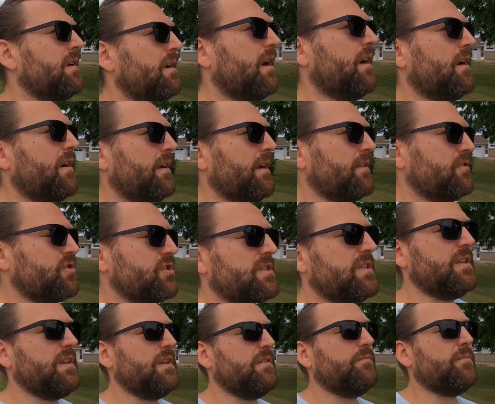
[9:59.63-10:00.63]
are
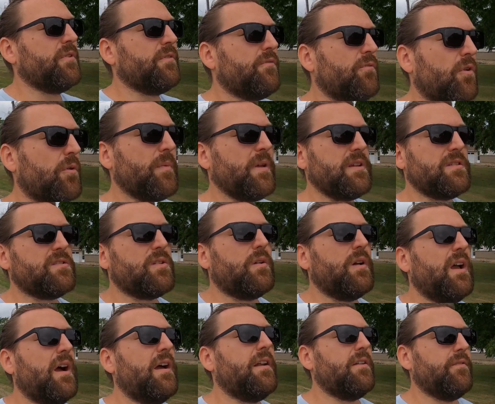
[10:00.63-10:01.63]
interested in performing some
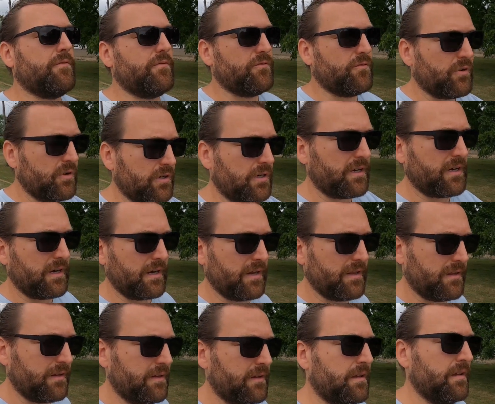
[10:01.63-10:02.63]
kind of work
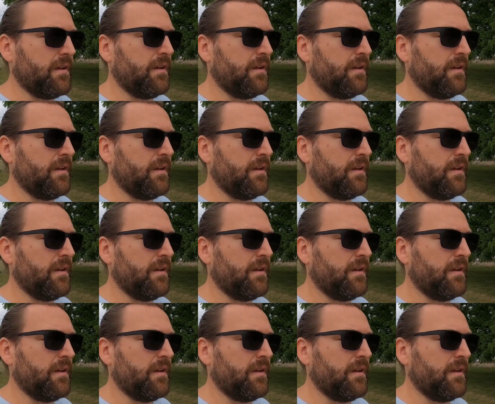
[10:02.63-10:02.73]
and